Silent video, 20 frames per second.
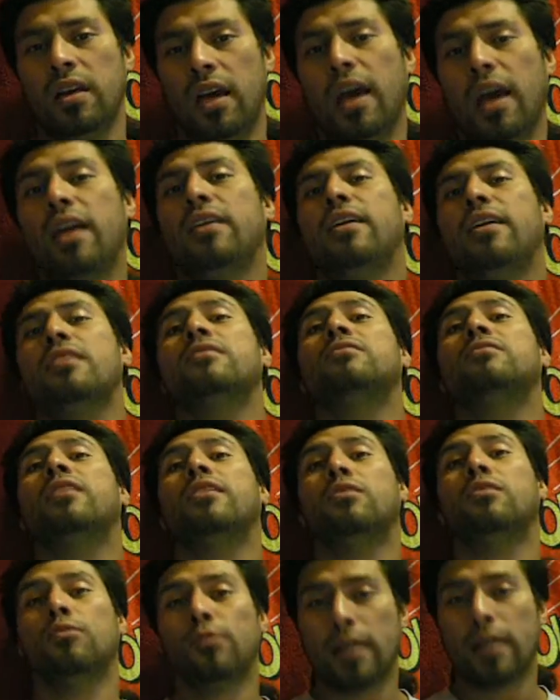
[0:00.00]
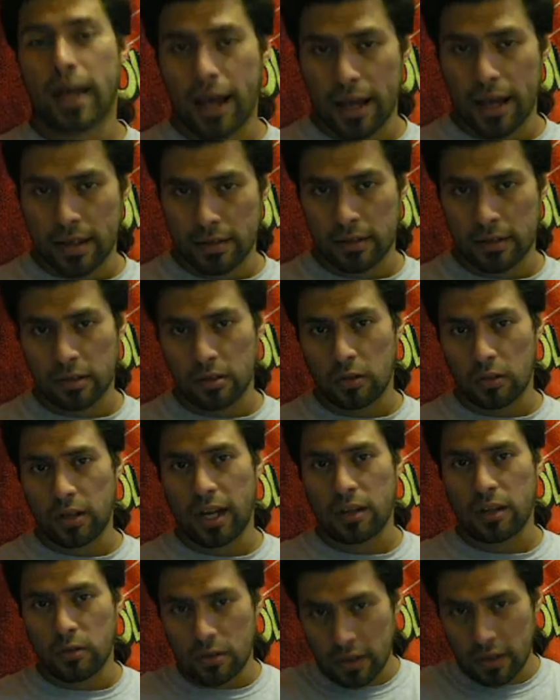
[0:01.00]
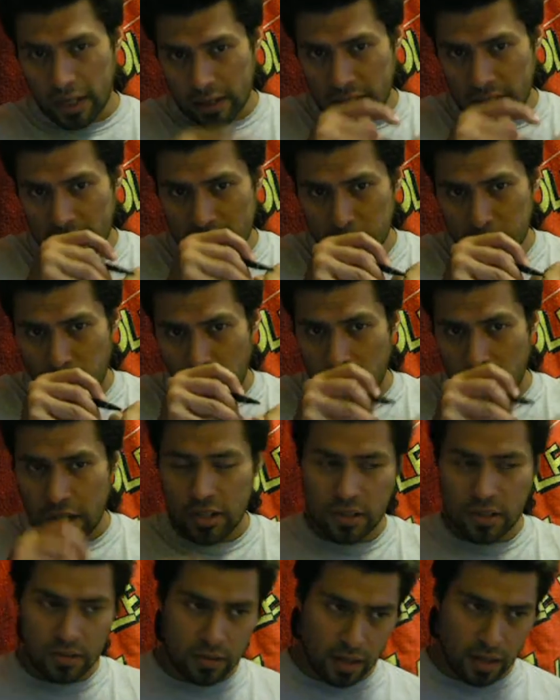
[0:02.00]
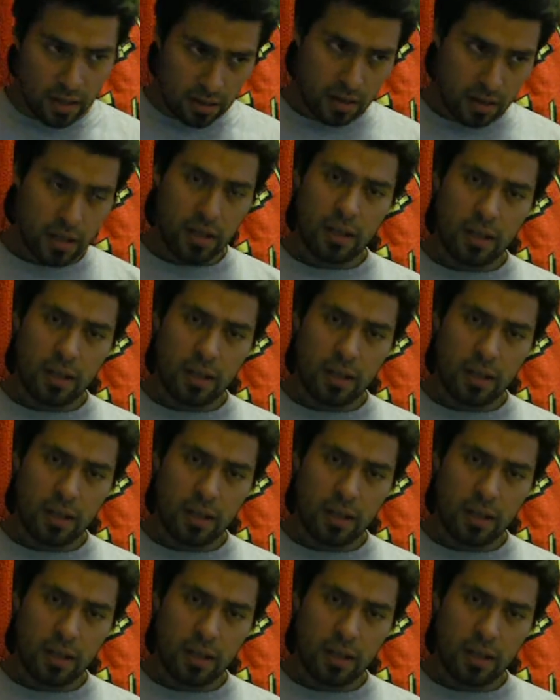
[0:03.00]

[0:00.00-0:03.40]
And yes, they do last, because all you got to do is look at the expiration date.